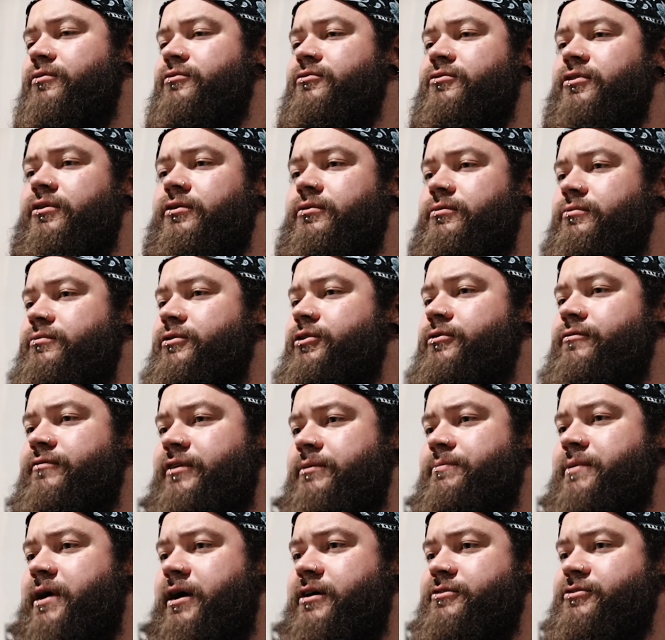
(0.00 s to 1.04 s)
So your
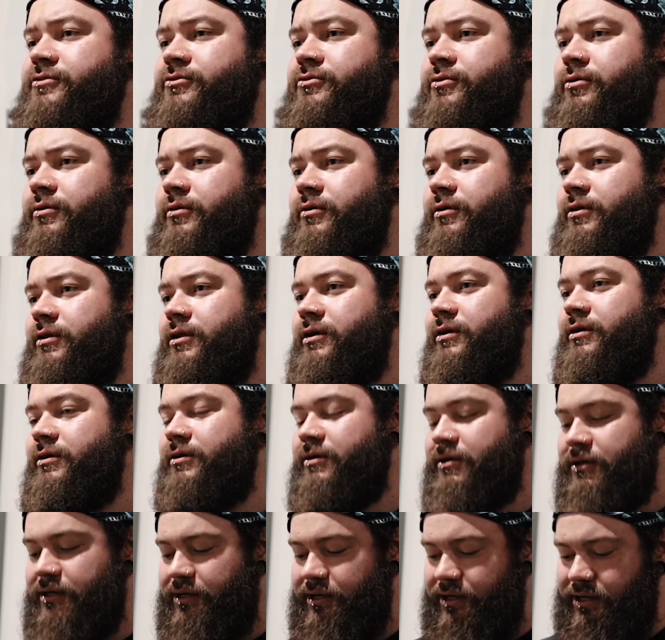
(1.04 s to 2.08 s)
rib cage is tall,
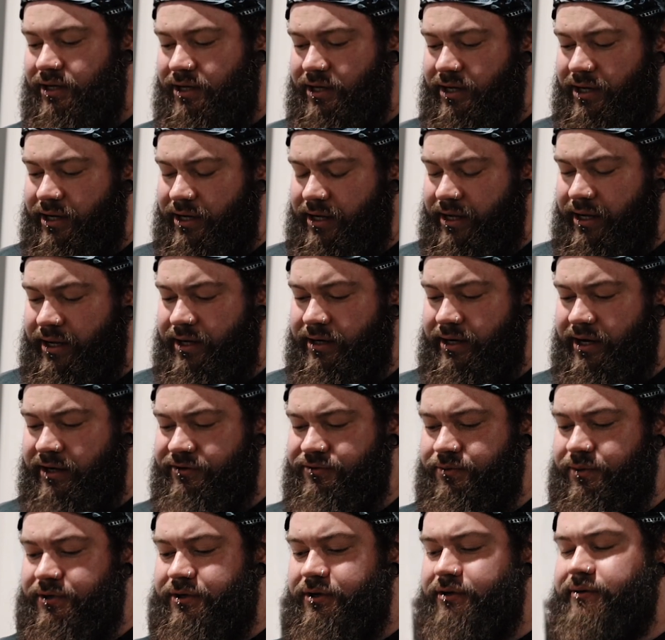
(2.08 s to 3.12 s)
and
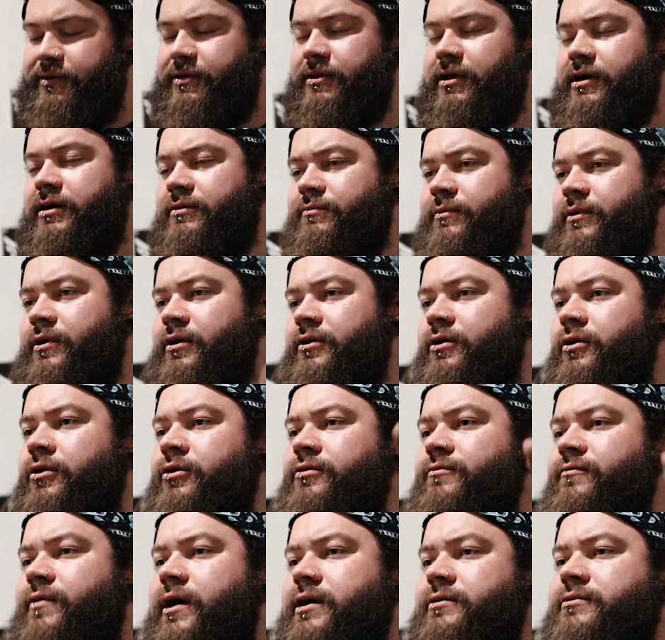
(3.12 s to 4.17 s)
as we're doing that, we're going to
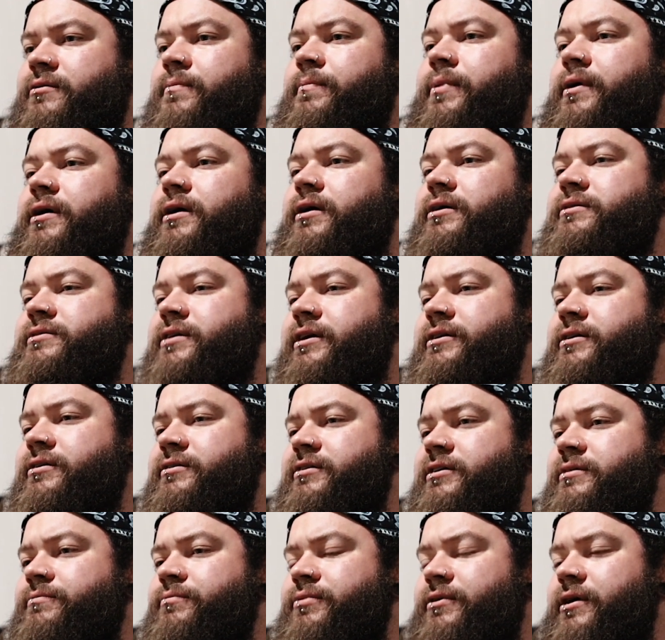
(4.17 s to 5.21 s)
unrack the bar, take a
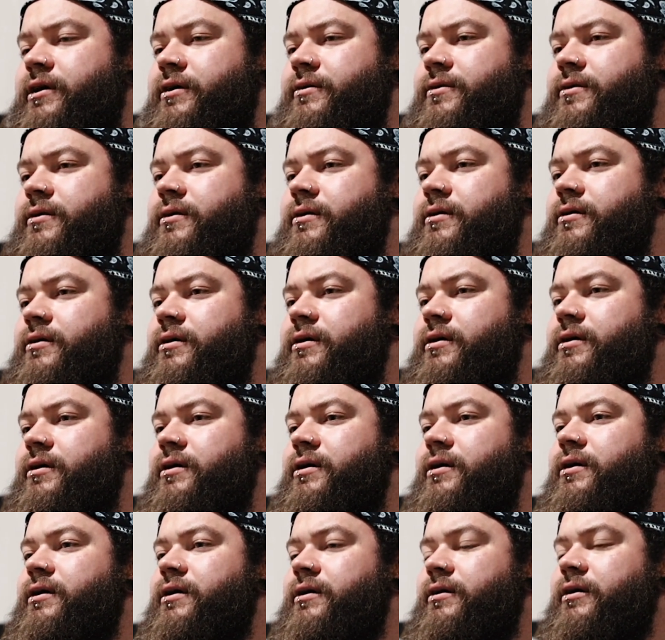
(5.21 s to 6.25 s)
deep breath.
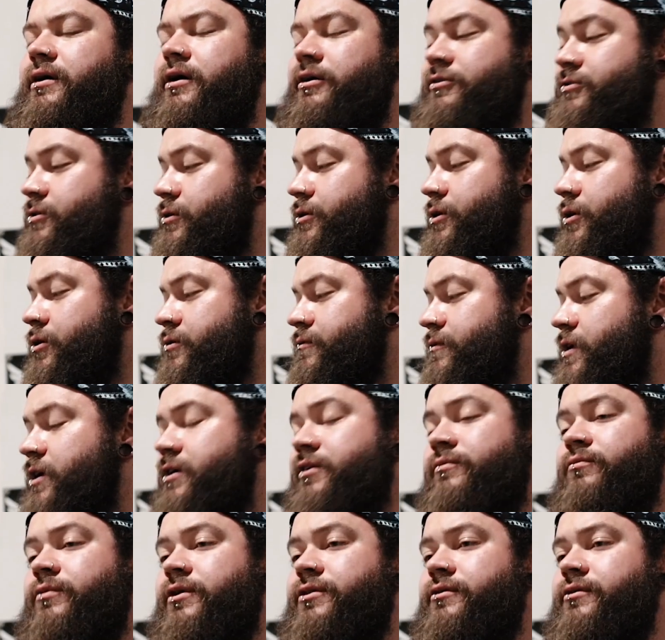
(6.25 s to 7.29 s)
So you're
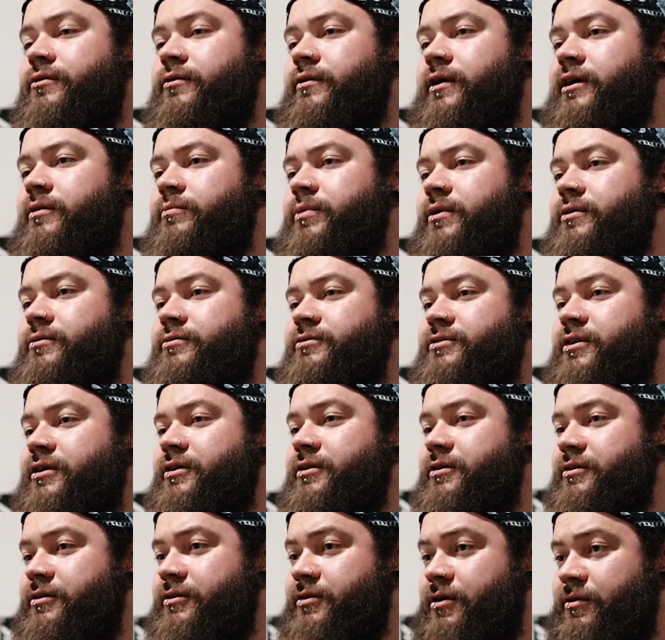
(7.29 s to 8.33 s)
unracking with your elbows.
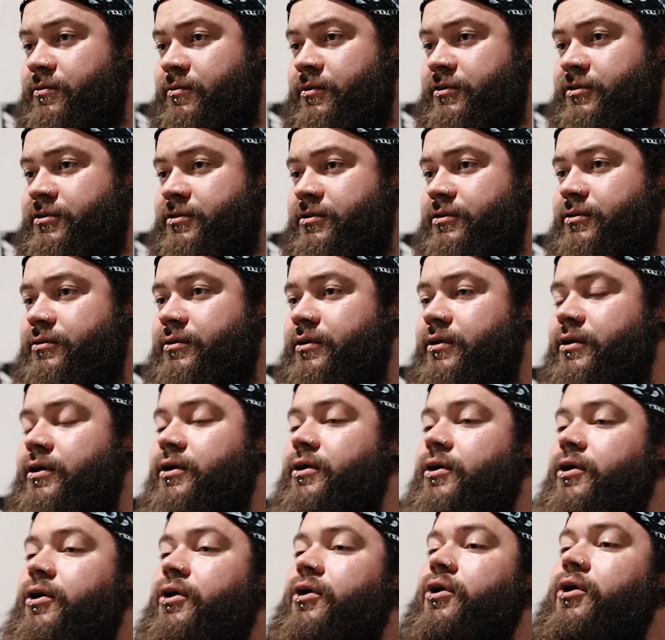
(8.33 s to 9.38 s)
You don't want to
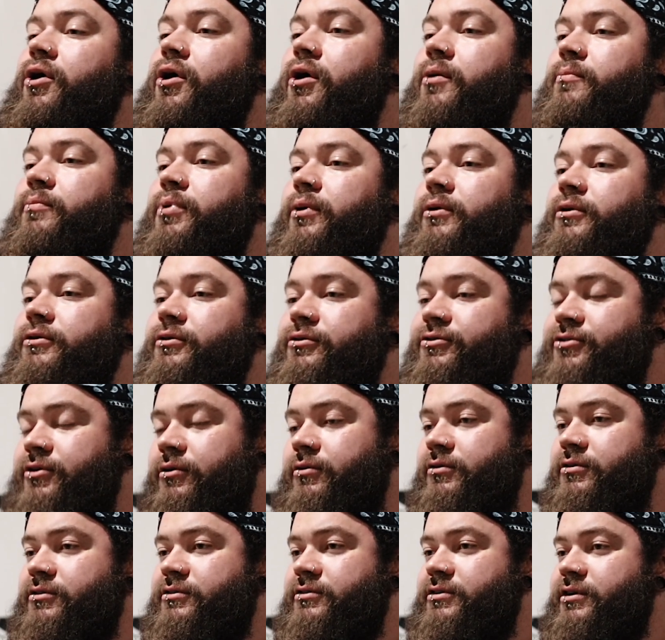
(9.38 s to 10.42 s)
pull your
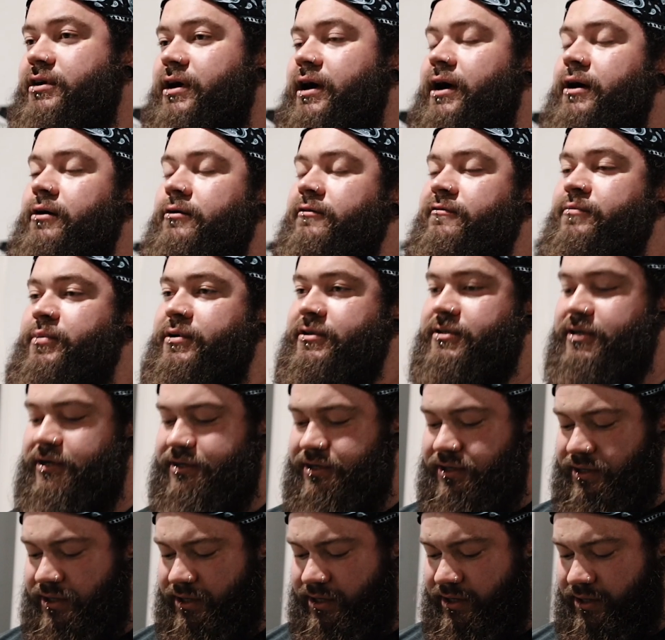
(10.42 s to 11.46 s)
shoulders out of
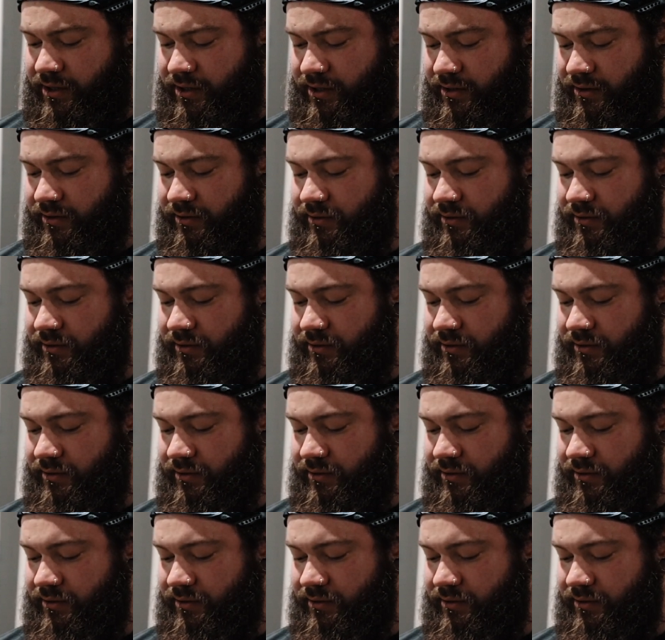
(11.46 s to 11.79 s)
position there.